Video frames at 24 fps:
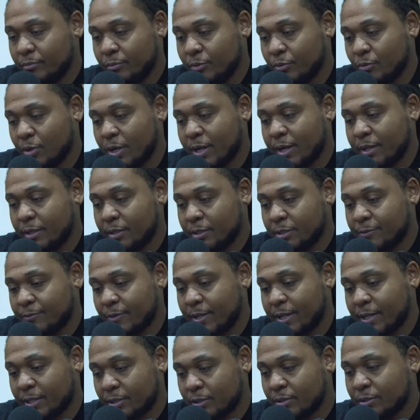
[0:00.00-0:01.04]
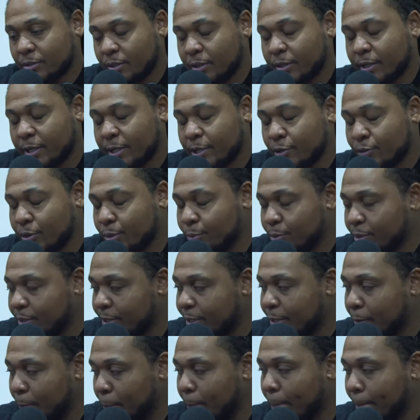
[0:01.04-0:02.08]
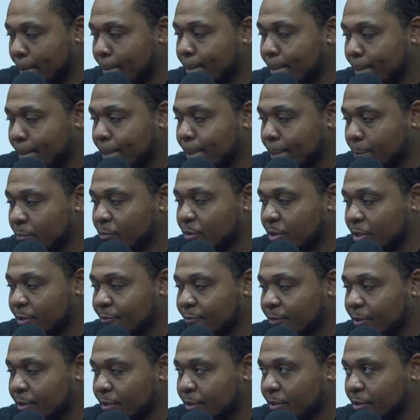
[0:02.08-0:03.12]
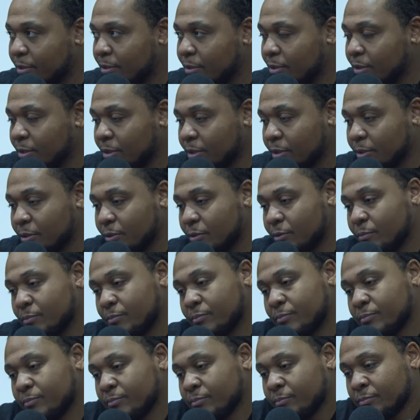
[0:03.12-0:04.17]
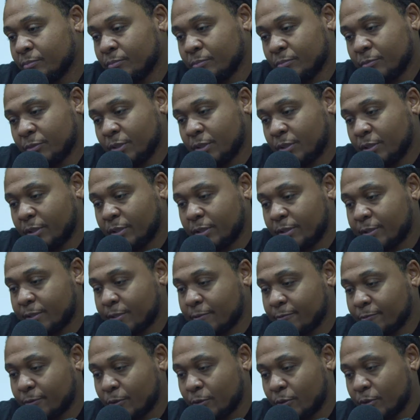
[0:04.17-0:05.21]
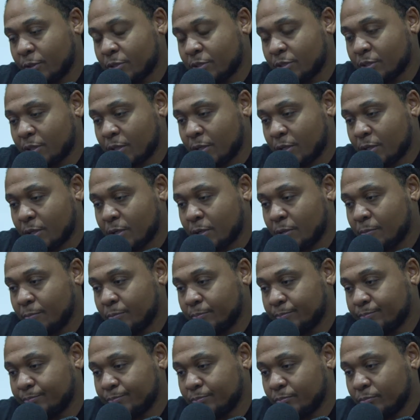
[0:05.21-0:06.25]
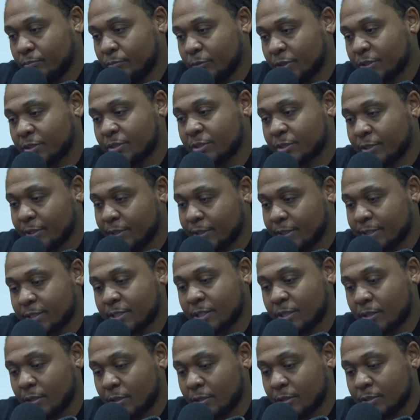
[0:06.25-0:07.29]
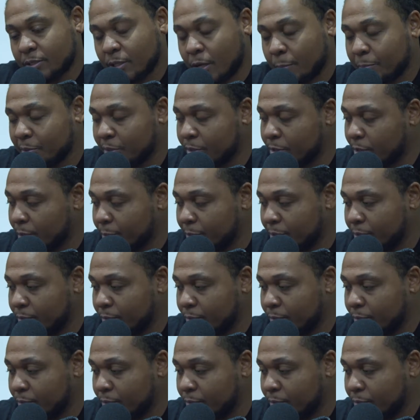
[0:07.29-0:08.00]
Right. It's facts. Yeah, I agree with that. Definitely. Denver is the city that's up and coming.